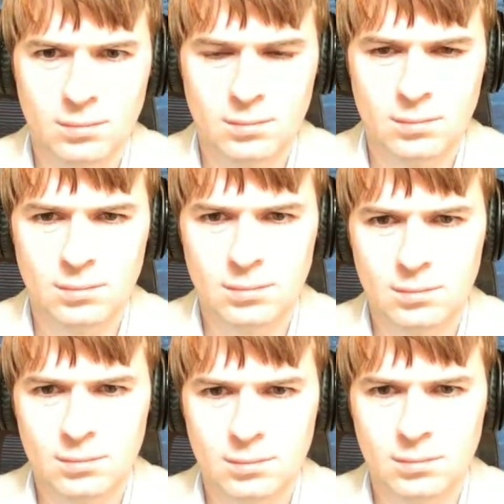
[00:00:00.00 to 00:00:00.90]

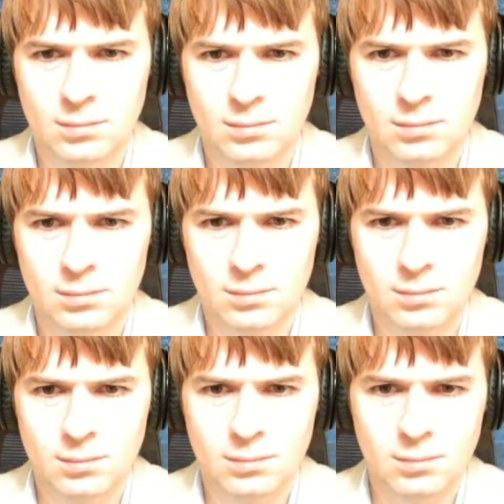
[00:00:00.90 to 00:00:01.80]

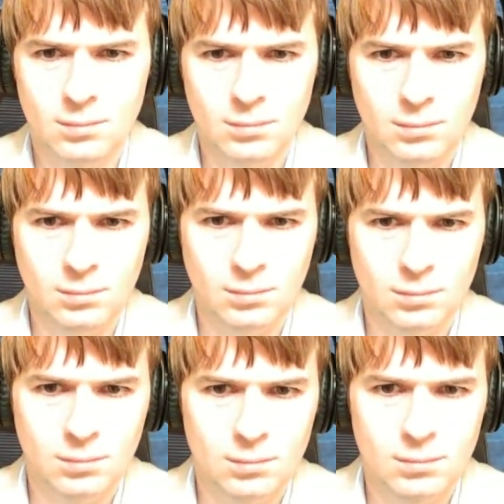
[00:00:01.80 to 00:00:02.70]

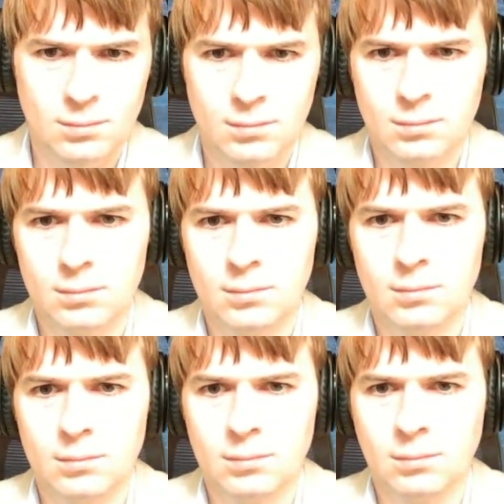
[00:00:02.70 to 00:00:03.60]

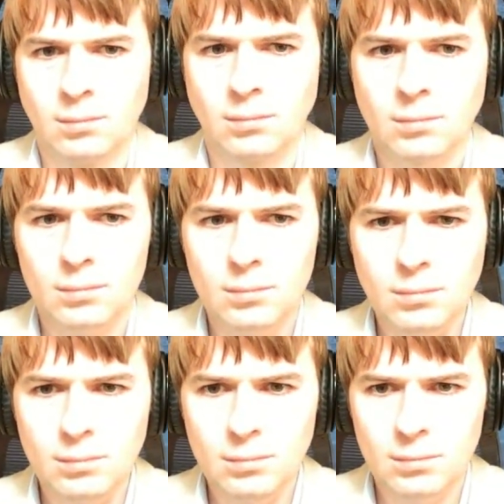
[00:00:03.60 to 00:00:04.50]

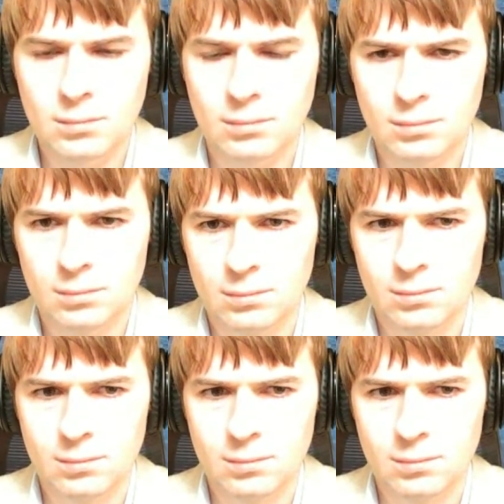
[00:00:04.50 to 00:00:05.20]
[no speech]